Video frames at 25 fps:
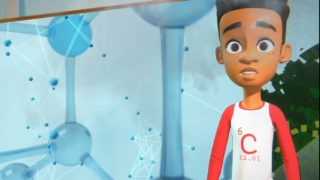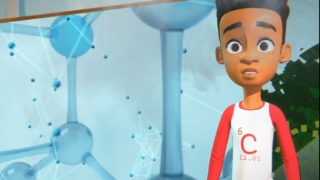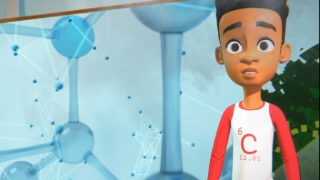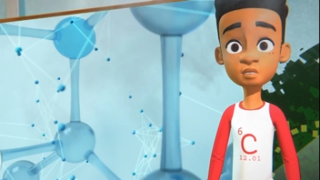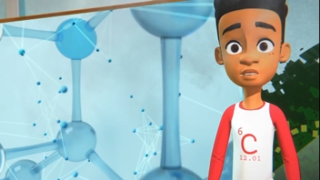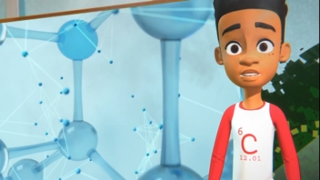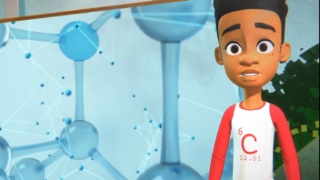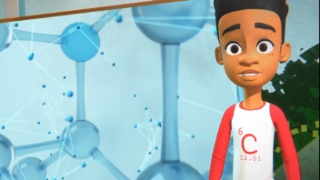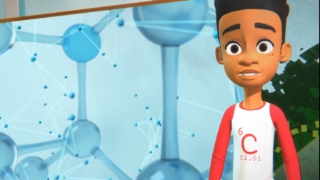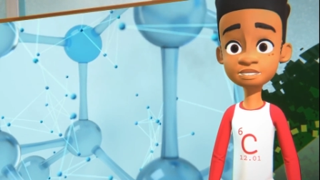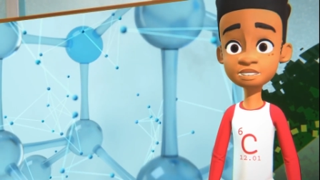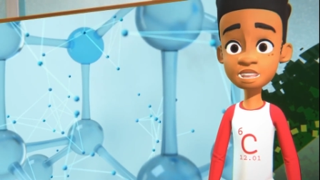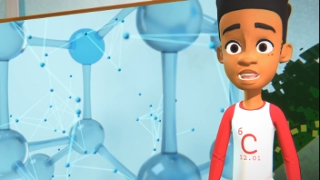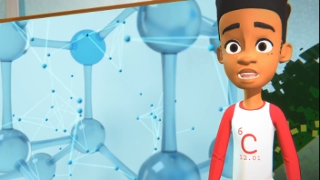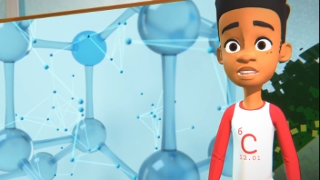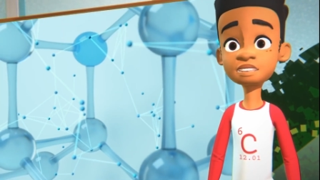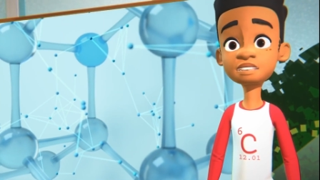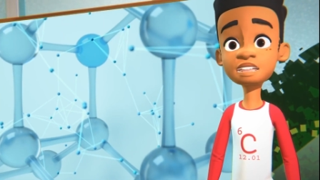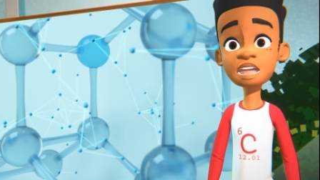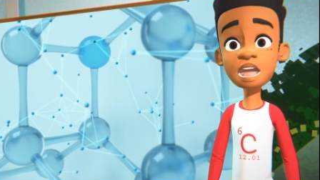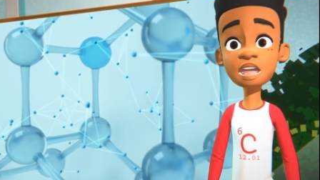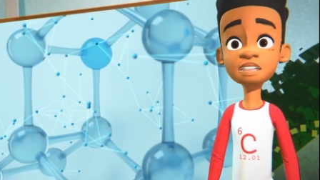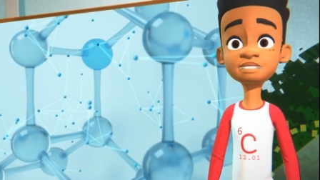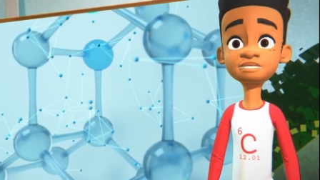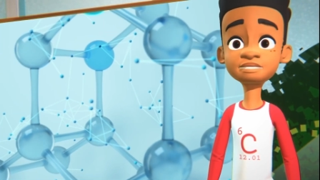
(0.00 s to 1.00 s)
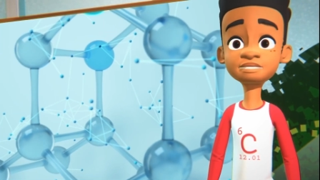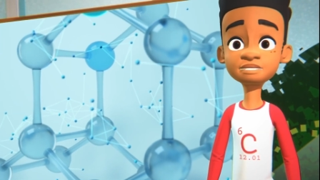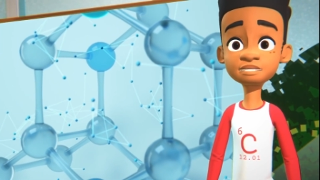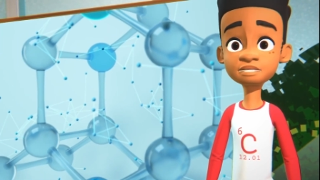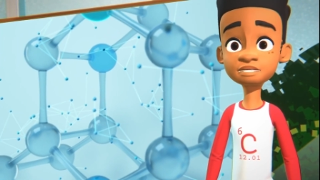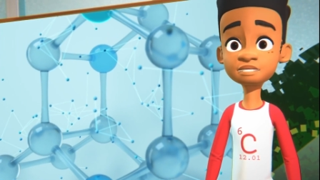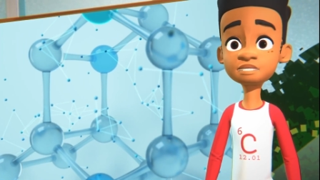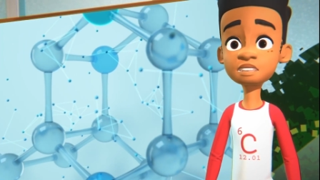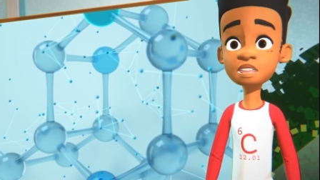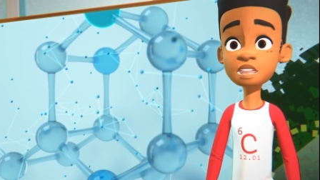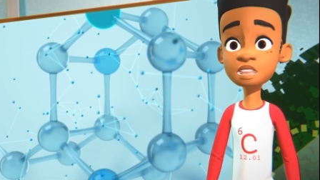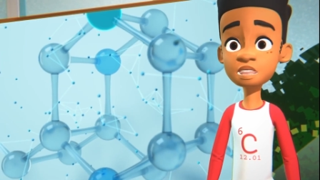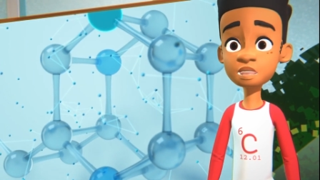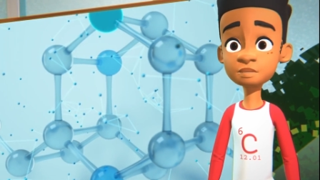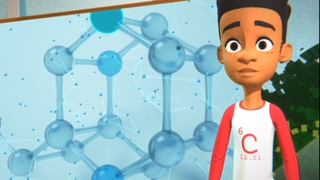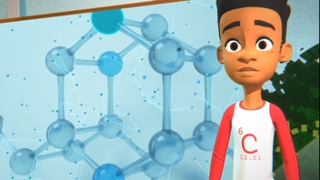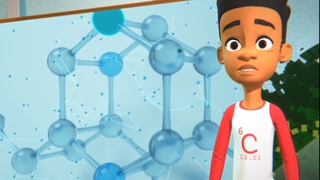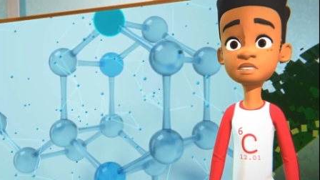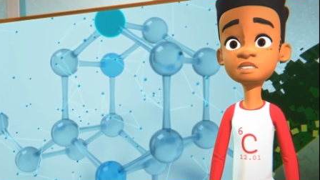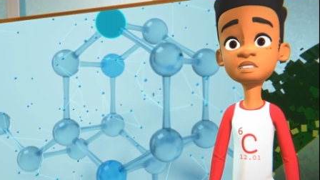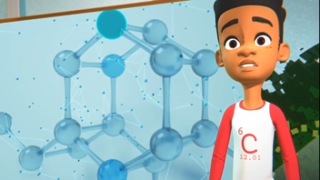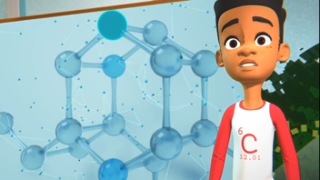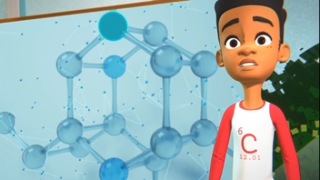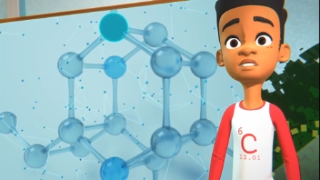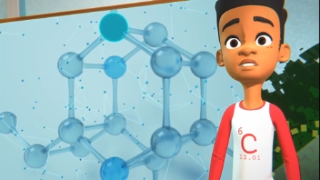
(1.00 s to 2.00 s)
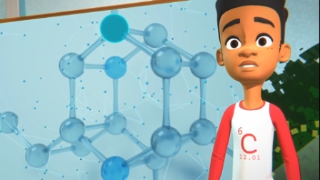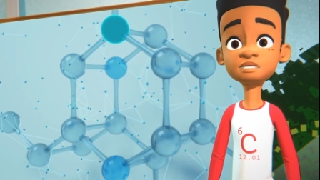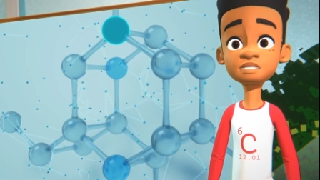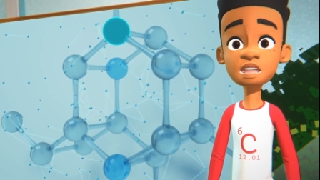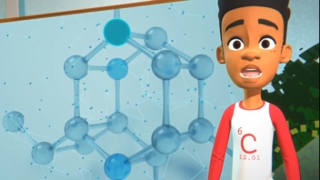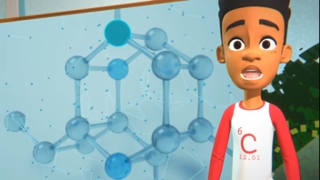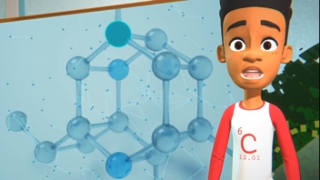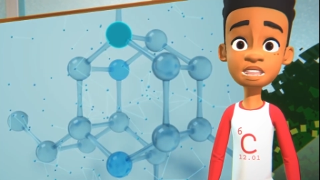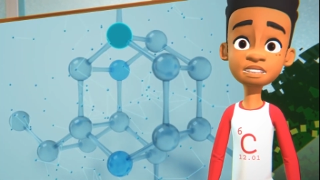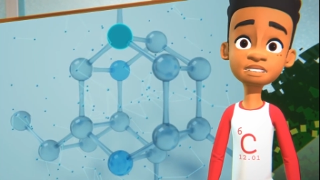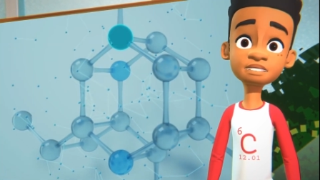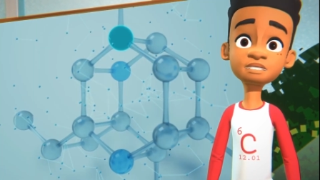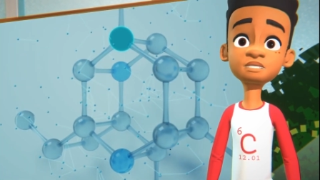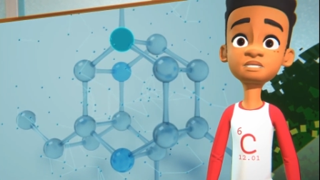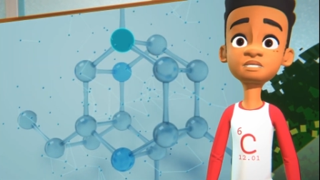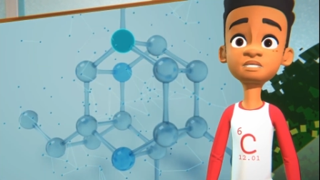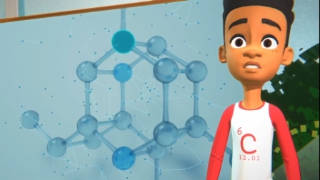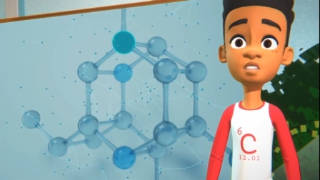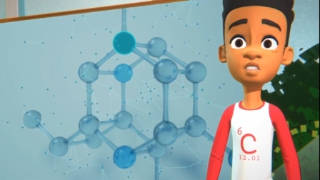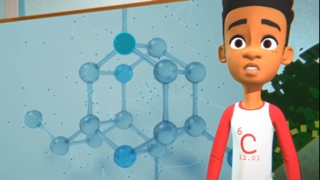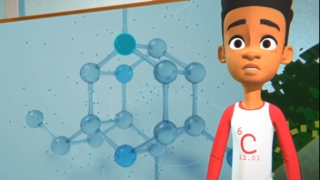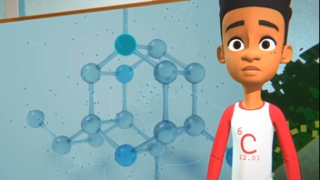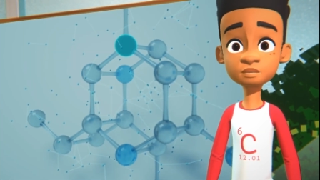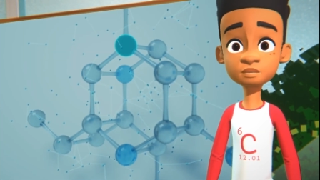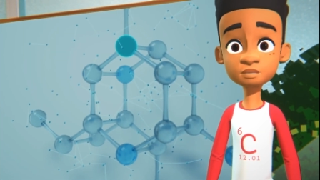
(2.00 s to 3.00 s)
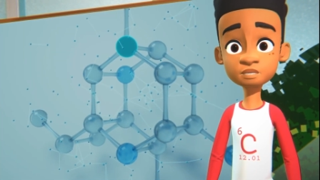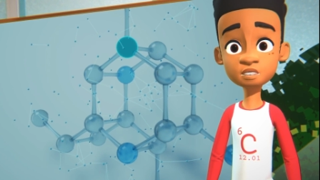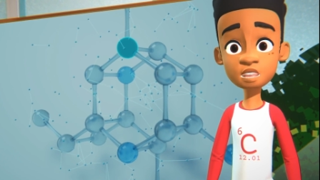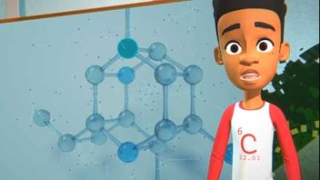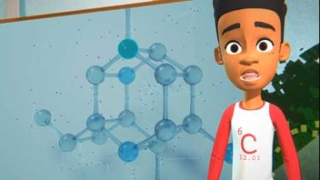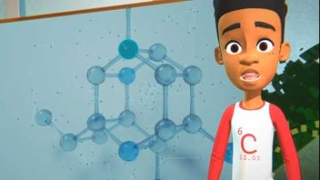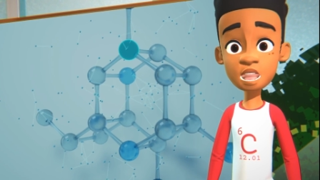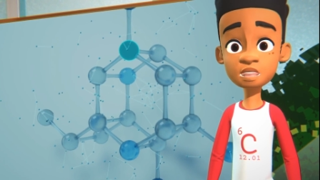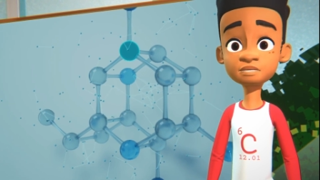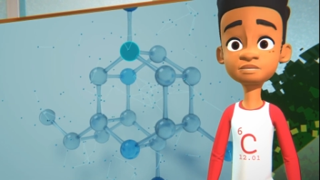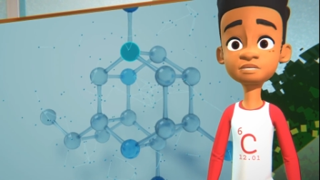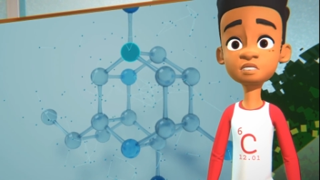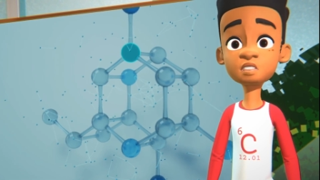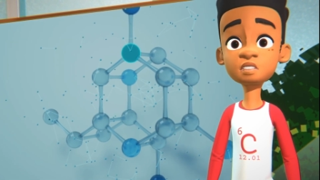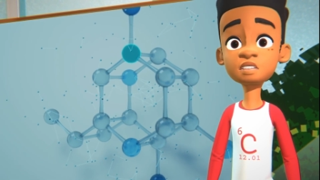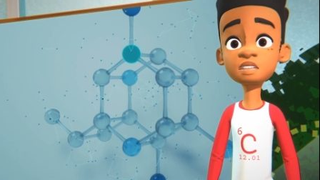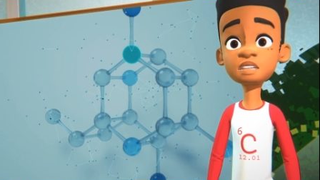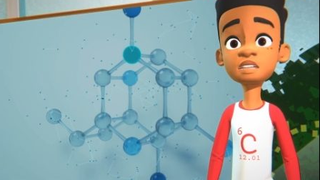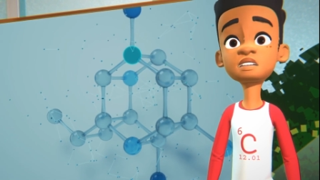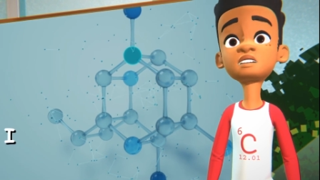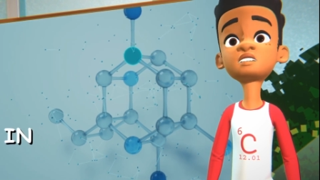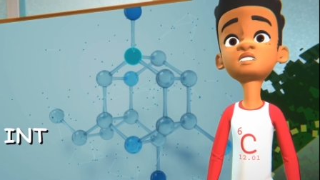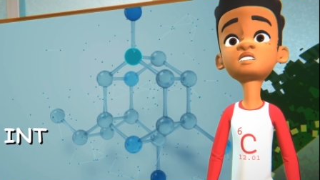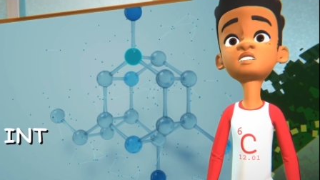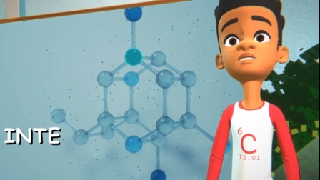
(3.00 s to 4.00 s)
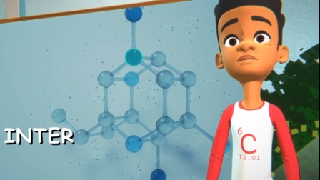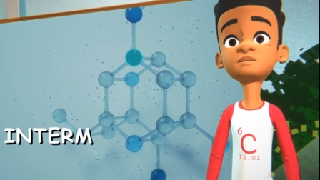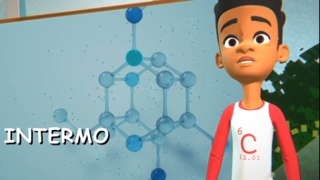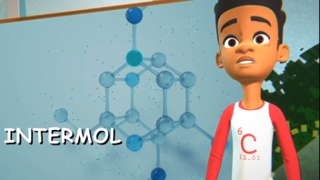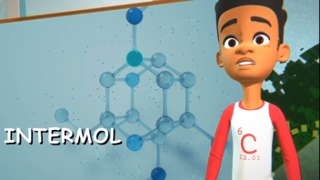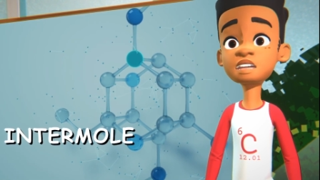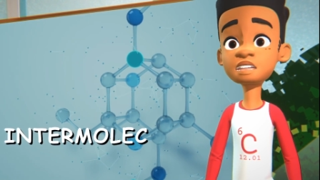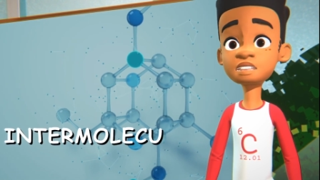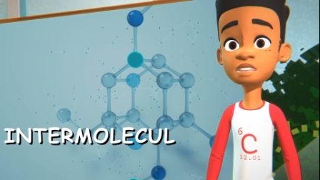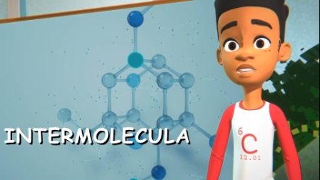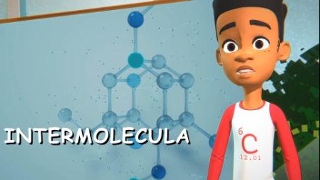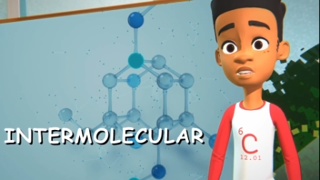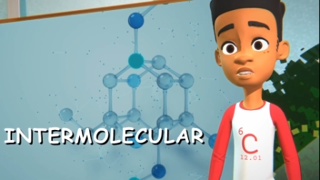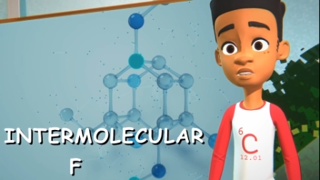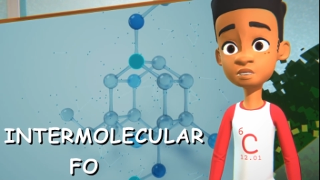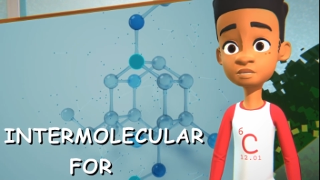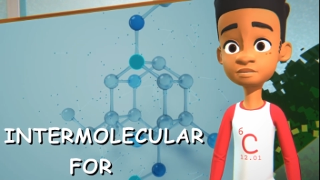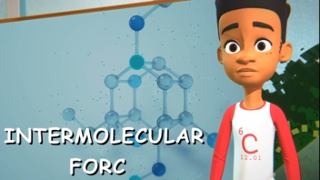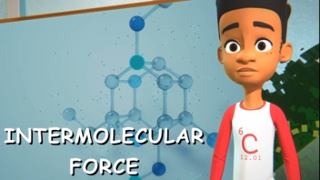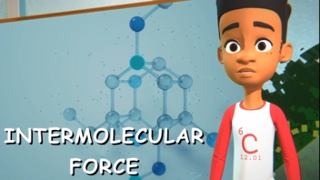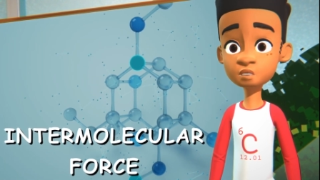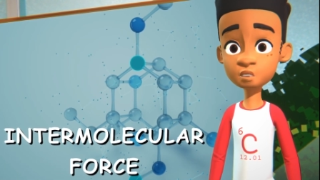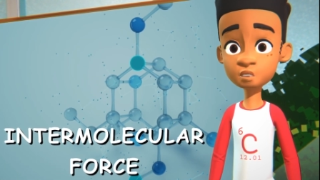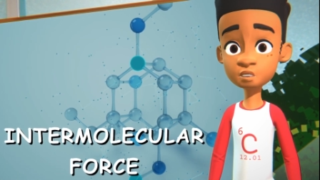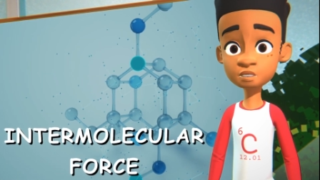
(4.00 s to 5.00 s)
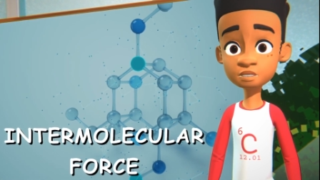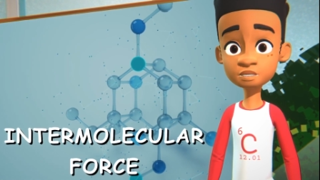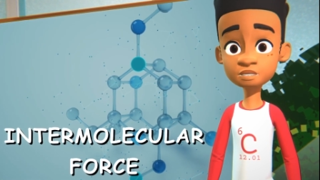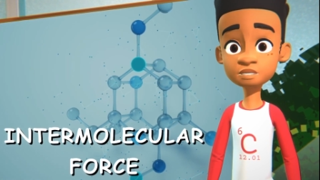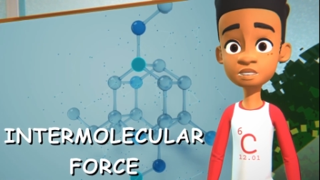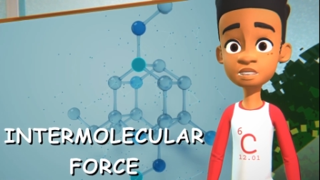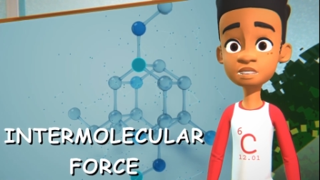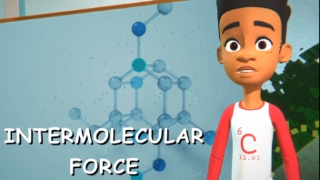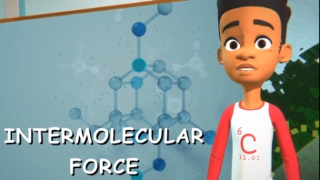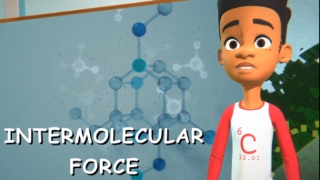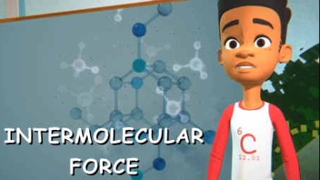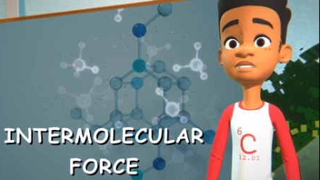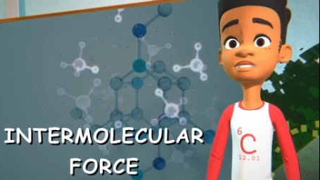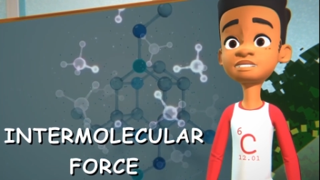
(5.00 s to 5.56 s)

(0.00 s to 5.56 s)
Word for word: liquids, and gases can be looked at in terms of their intermolecular force.